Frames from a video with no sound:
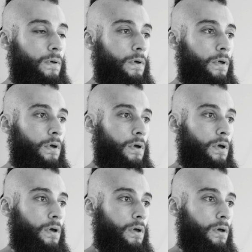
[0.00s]

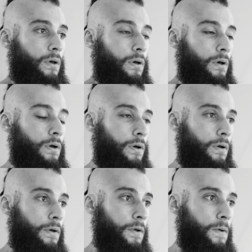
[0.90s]

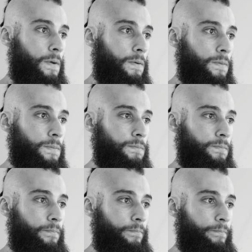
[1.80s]

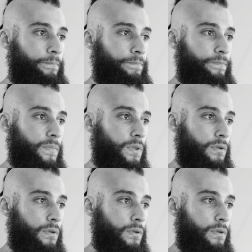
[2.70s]
Nothing is said.